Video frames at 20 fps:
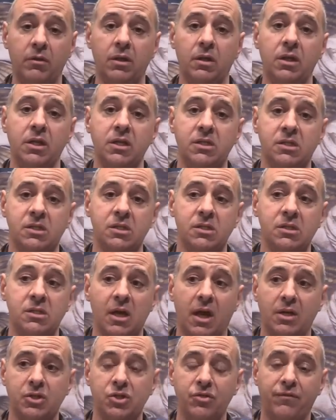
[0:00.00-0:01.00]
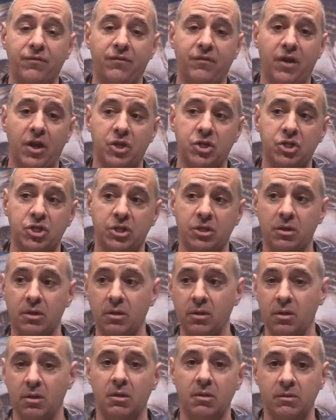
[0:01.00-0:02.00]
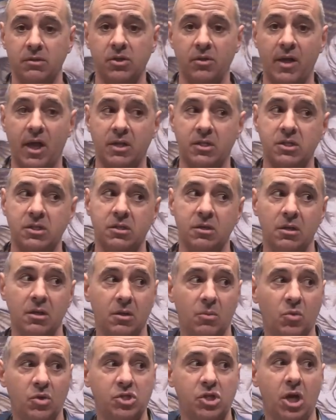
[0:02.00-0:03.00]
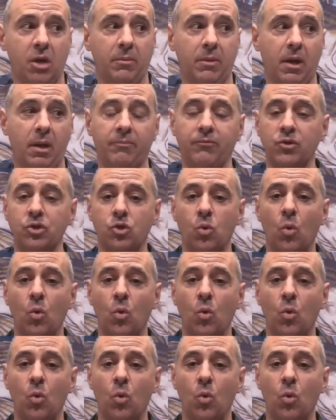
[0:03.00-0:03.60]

releases as you fish. So that's what's coming up for